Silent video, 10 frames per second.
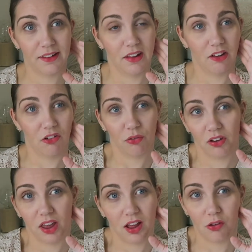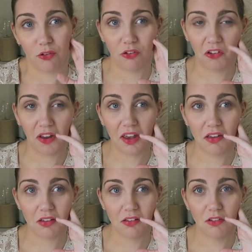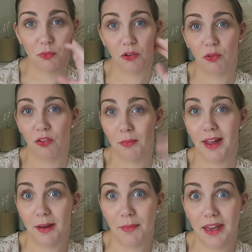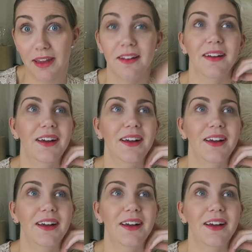And then she was like, yeah, I'll just like, well, she wasn't mad at me.